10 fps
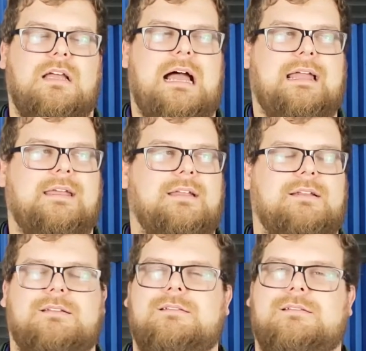I
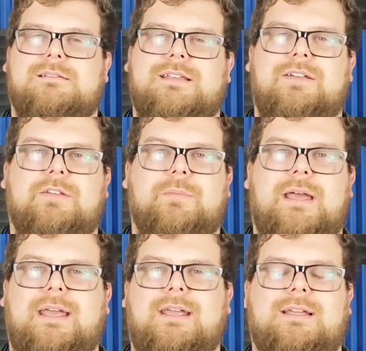can tell them,
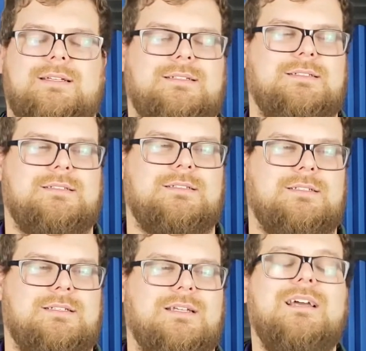hey,
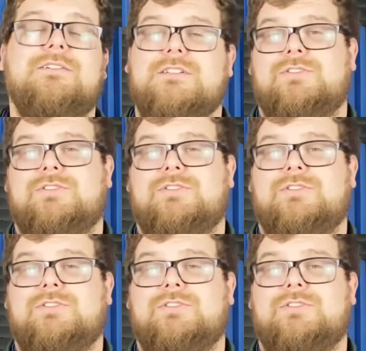it was a